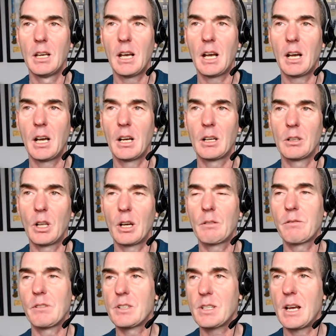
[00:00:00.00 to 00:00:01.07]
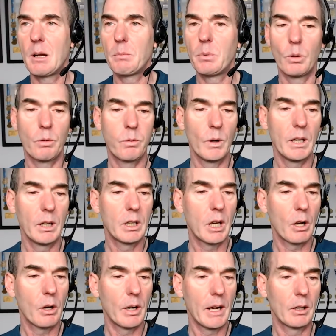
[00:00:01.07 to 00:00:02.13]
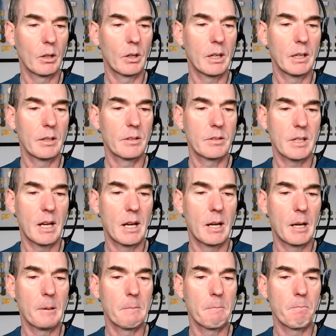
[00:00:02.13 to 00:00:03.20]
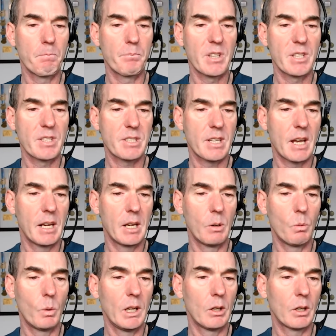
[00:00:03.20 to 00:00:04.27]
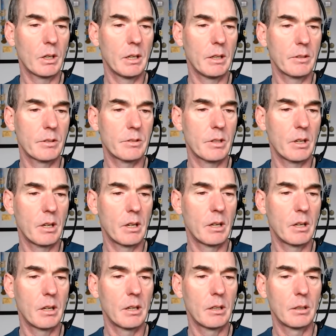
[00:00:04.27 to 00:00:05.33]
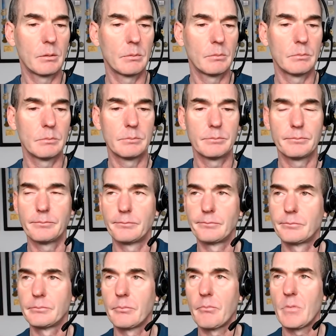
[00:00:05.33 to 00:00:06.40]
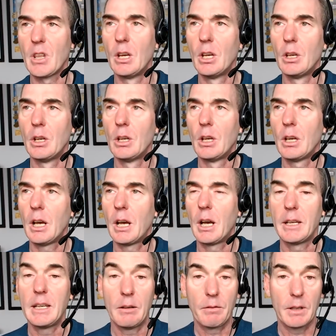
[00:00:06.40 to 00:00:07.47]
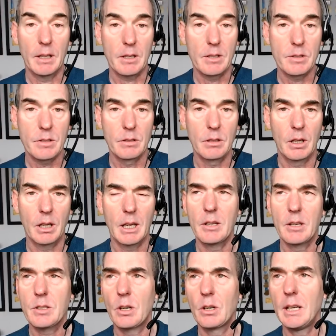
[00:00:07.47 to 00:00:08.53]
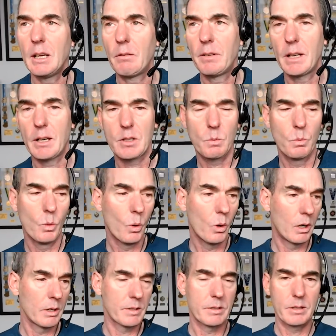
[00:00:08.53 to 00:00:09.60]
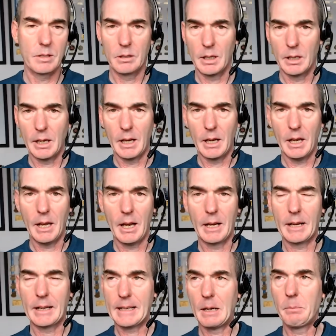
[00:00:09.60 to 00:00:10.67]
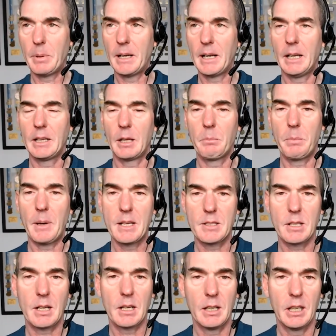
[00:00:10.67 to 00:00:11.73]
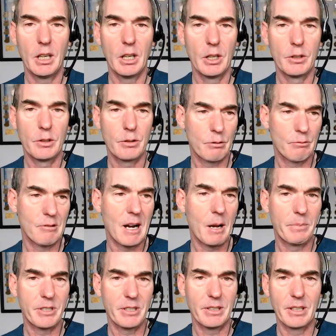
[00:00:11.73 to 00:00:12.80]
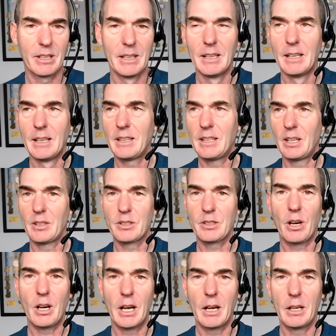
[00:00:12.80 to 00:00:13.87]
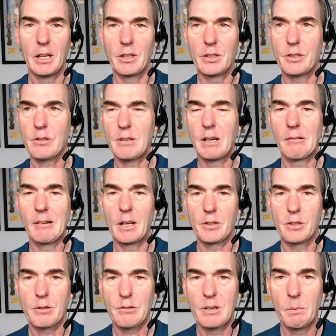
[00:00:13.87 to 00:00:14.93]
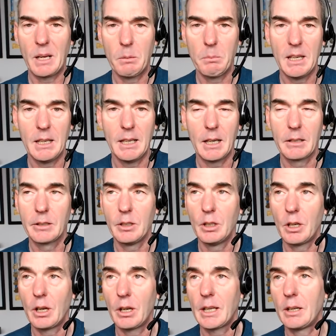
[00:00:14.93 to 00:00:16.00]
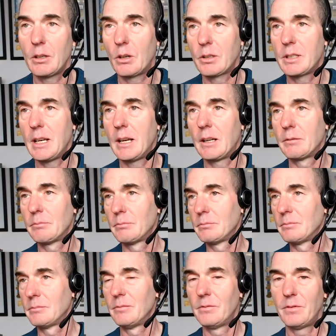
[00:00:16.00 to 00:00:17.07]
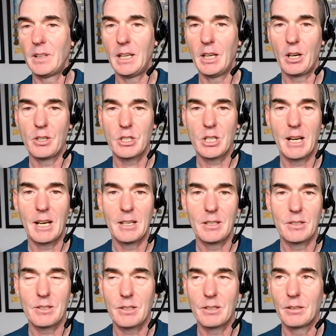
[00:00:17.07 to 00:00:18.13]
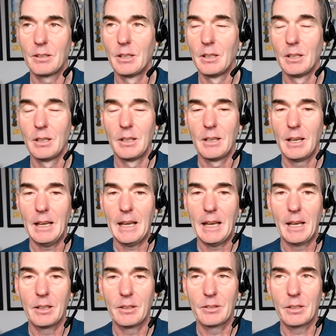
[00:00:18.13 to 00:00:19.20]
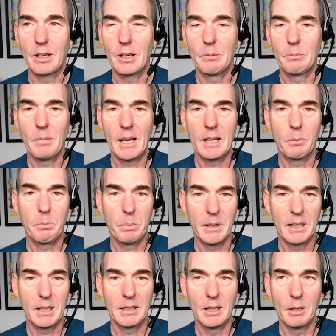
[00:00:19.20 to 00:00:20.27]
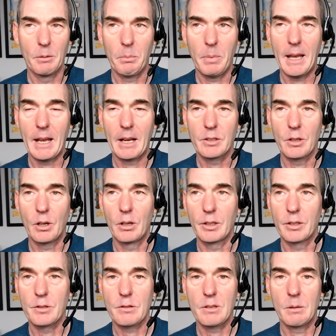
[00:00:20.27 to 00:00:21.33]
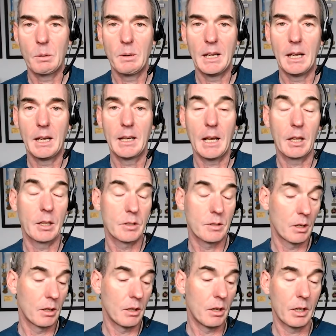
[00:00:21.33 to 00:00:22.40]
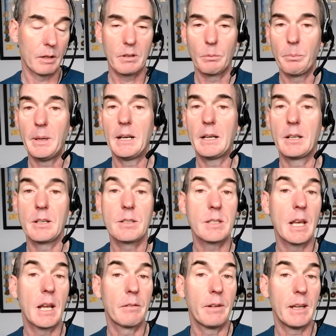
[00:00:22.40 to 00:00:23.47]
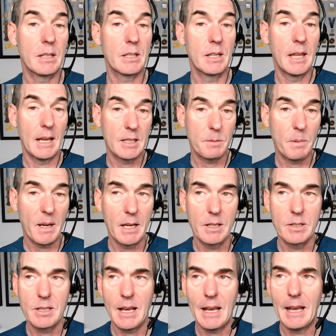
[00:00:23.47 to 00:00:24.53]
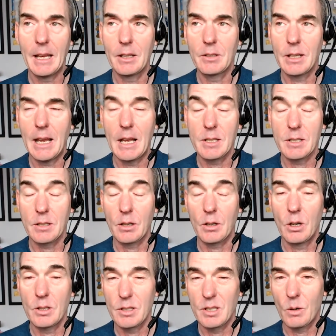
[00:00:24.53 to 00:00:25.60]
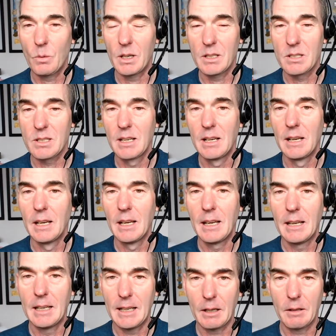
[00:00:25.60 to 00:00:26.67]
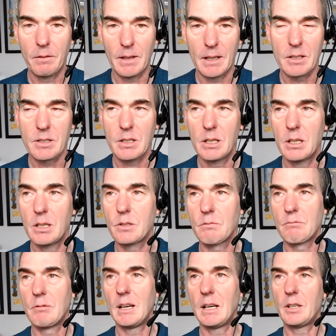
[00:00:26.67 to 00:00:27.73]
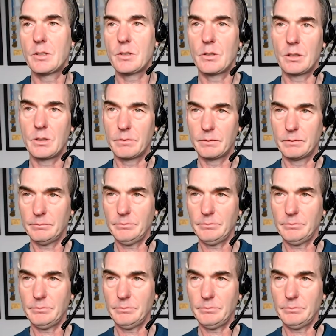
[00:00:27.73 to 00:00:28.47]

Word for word: uh, like for example if we go and look at um, say we look at um, uh, netflix okay so netflix was a, a company that basically interrupted the entire industry around streaming media. You know, they knocked out video chains and and uh, made a big impact on the streaming media. Now, there's a lot of competitors that have entered that space, and as a consequence, Netflix is really sort of,